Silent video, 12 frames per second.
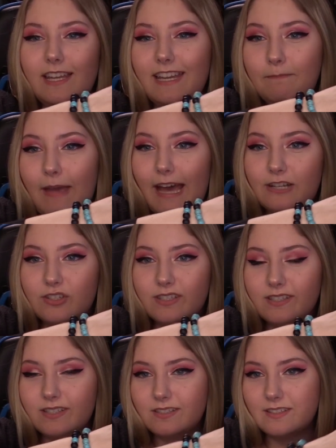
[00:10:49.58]
it
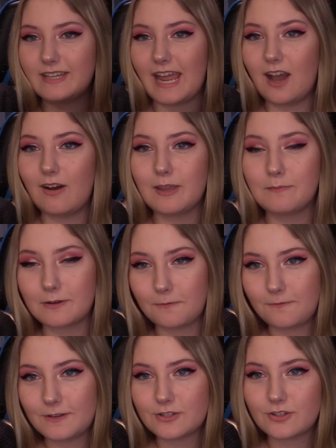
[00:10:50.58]
matches. Now I'm an
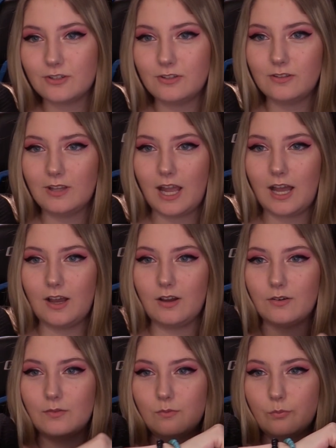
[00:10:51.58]
official
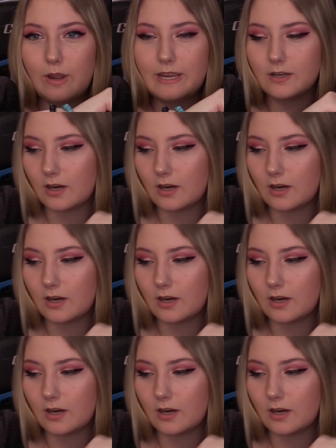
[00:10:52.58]
white